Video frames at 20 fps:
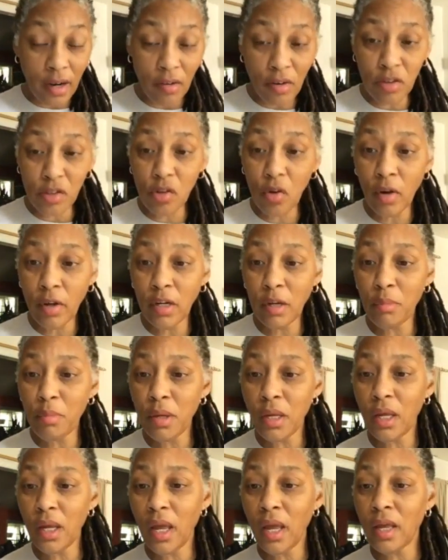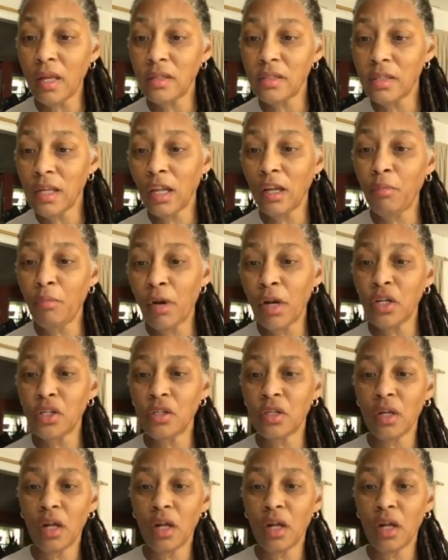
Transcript: there's going to be a celebration